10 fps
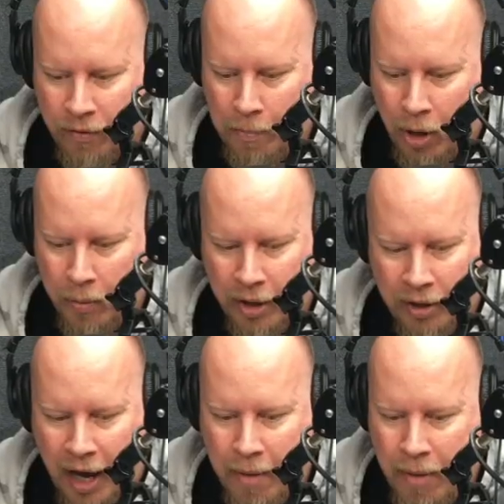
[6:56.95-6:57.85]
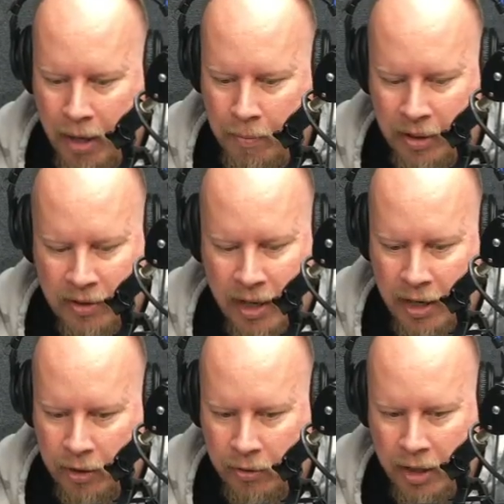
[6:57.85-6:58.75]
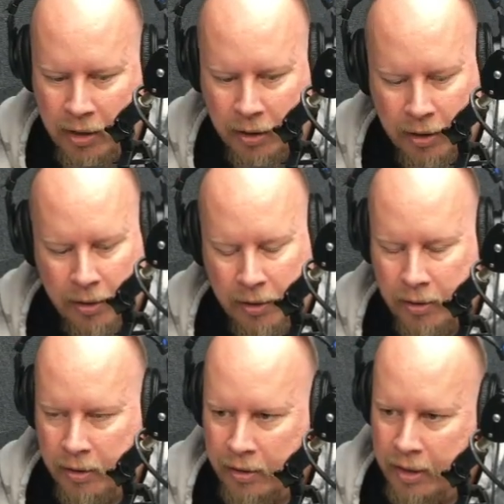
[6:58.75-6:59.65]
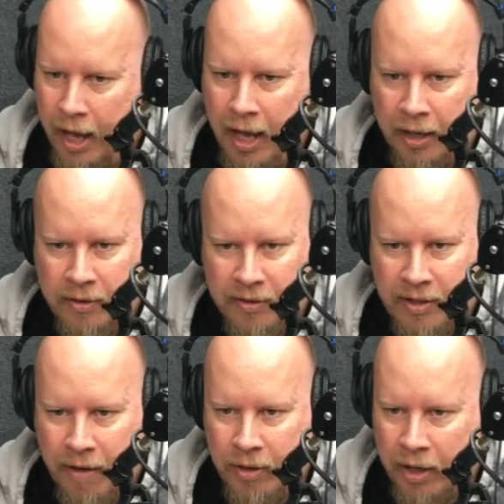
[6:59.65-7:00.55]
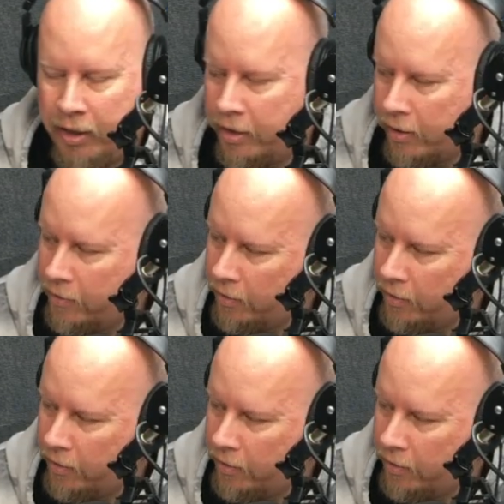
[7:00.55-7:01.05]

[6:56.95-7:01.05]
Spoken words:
football with. I met him at Tenaya Creek, God, 7, 8 years